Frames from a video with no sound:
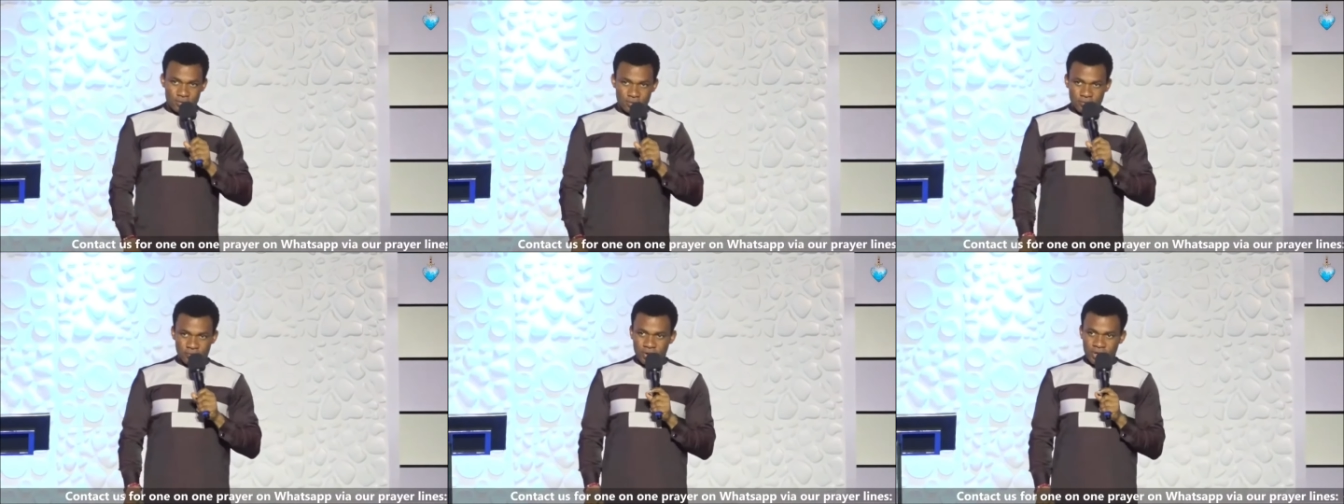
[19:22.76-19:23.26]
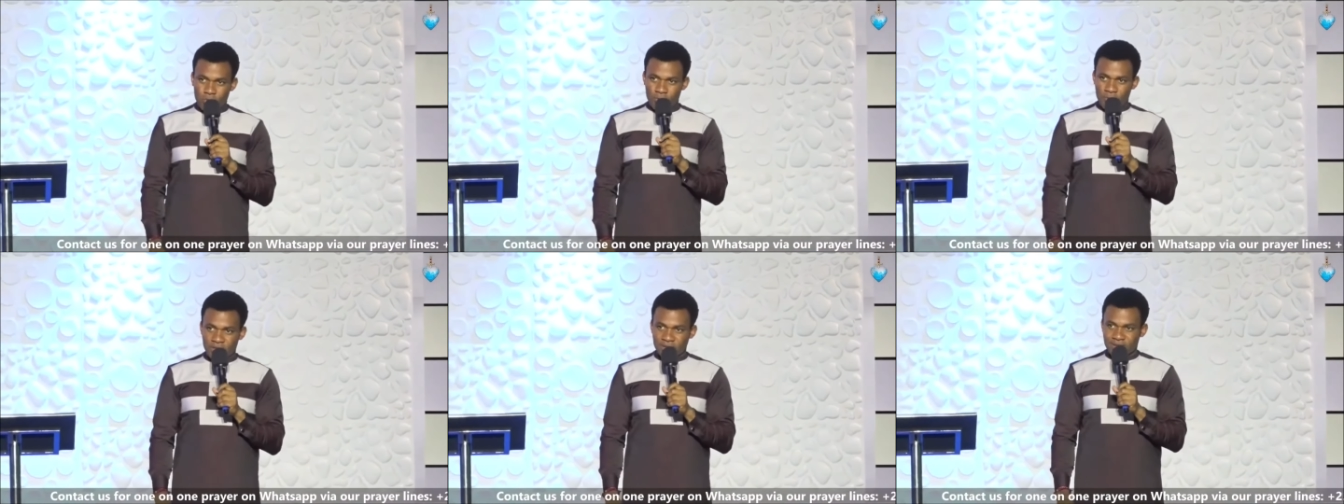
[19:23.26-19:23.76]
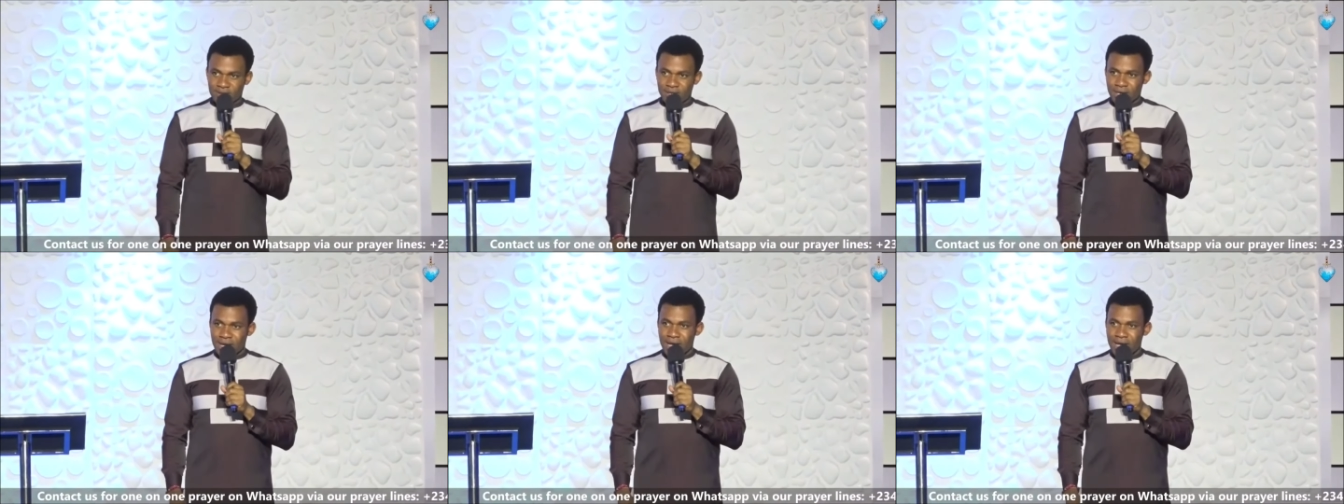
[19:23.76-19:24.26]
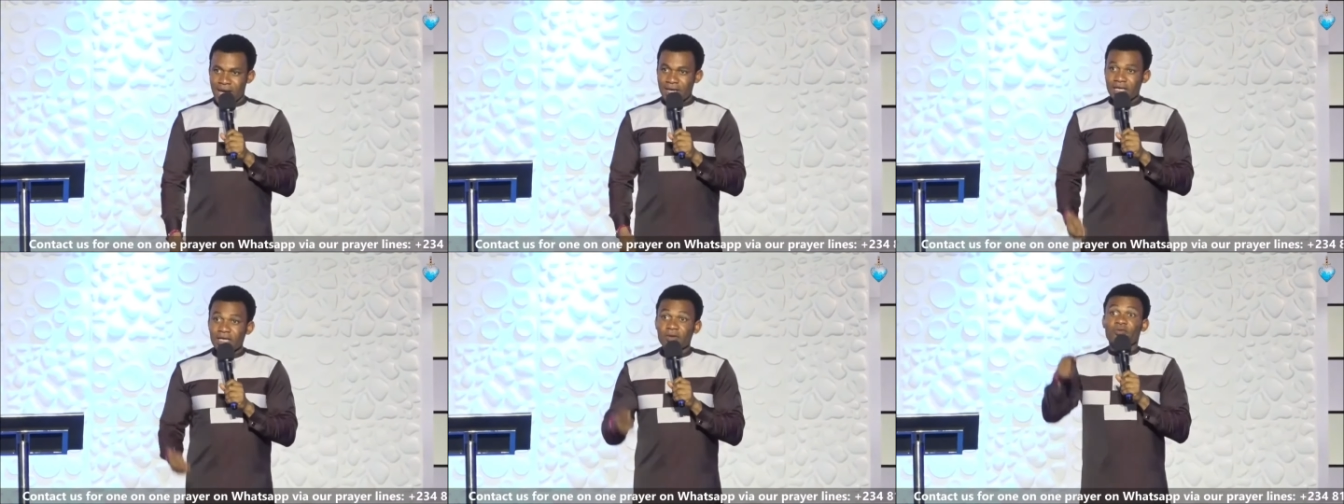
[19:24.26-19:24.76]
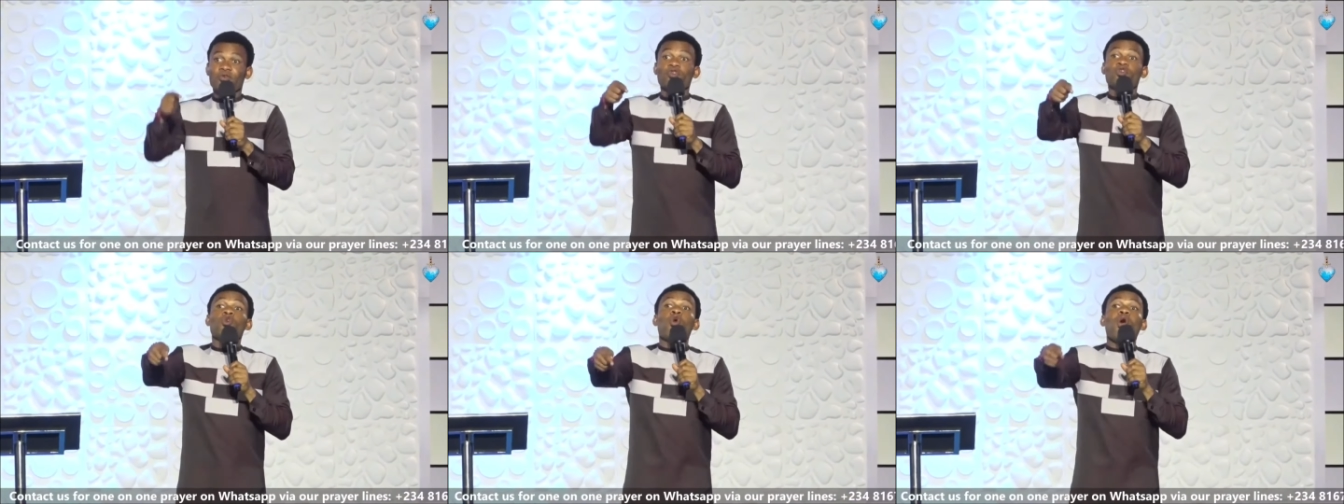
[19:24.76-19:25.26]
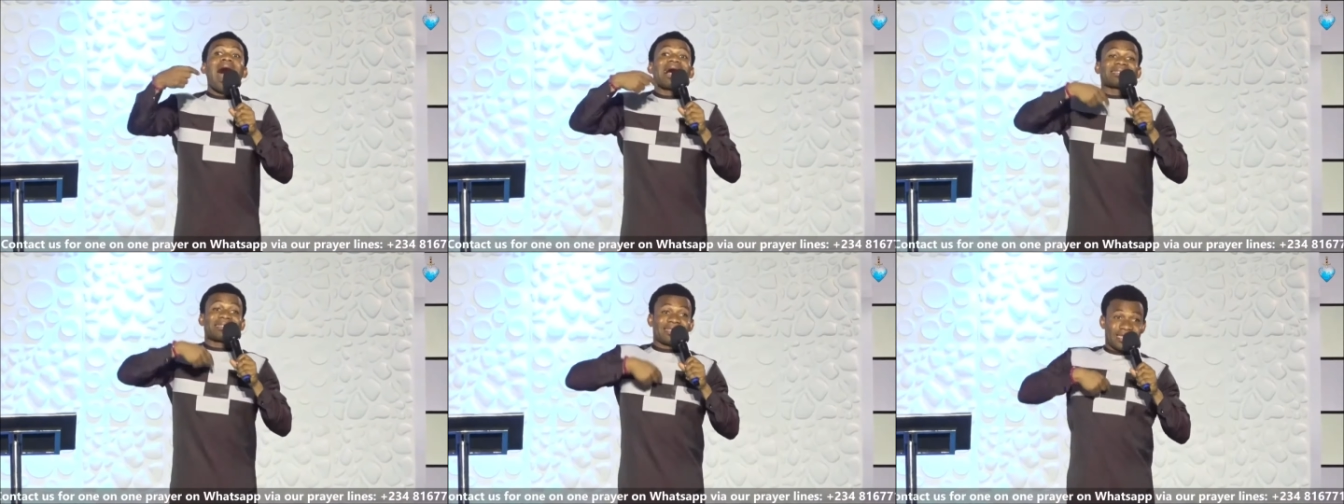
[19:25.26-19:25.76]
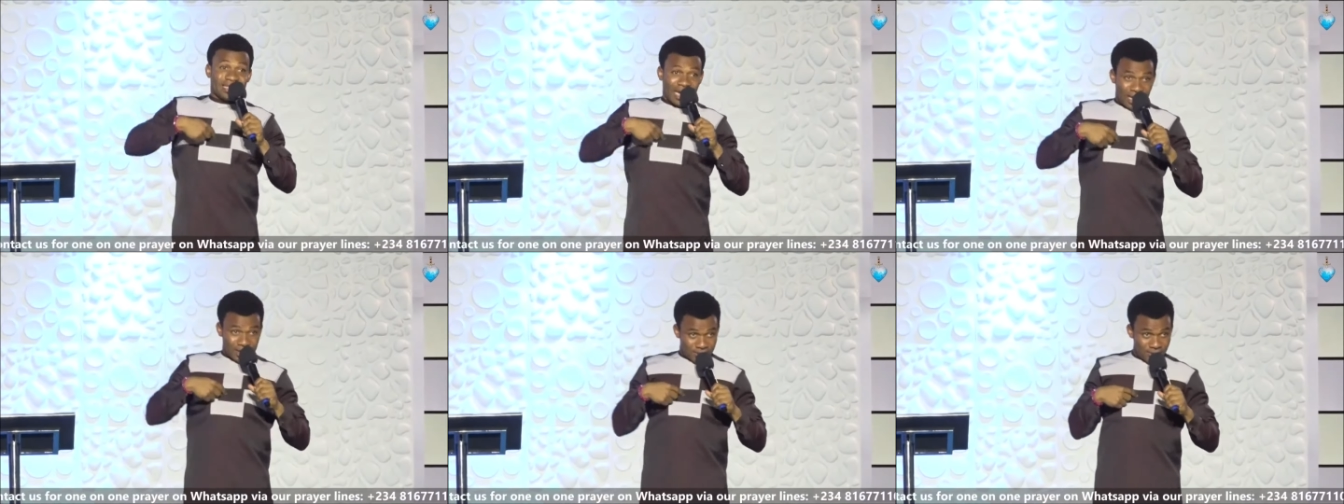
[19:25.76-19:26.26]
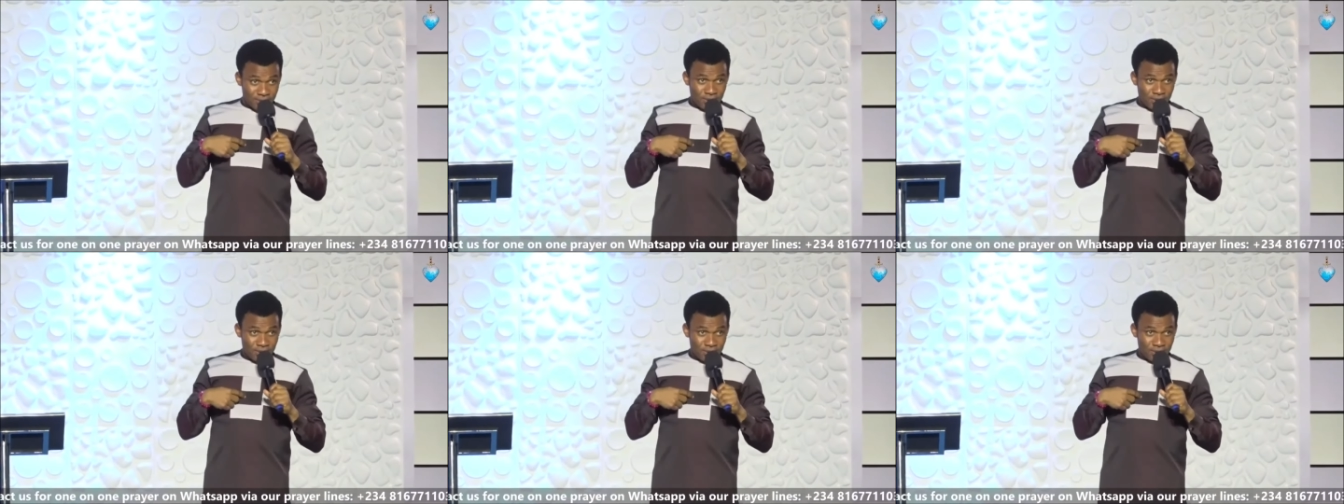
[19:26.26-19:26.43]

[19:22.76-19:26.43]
for a moment. If you are Satan,